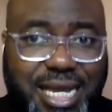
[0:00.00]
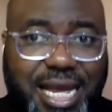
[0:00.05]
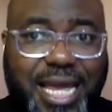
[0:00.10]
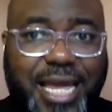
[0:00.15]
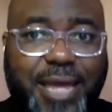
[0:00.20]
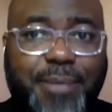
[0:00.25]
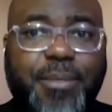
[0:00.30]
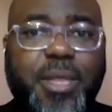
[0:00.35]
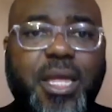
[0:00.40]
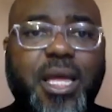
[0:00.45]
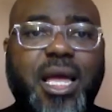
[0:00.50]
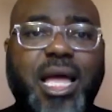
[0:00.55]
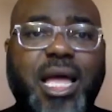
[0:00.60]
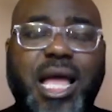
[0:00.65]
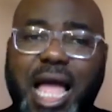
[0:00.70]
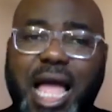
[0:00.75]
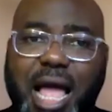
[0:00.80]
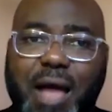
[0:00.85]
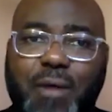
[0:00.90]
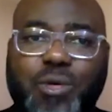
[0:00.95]
time,
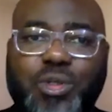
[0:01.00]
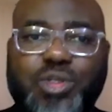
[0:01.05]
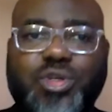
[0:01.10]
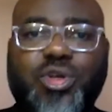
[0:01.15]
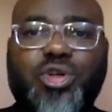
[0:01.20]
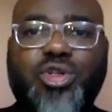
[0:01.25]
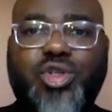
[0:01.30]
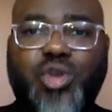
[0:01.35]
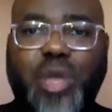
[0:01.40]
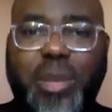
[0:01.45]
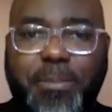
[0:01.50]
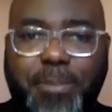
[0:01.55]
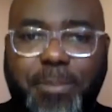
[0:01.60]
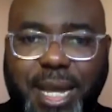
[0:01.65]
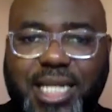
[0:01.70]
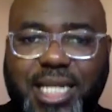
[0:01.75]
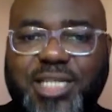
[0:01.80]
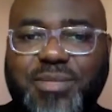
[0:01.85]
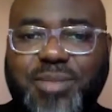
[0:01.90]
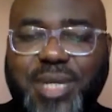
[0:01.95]
I was also a
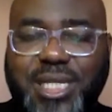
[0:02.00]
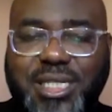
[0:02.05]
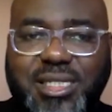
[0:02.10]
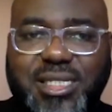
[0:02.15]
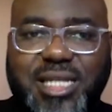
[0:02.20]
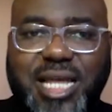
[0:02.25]
management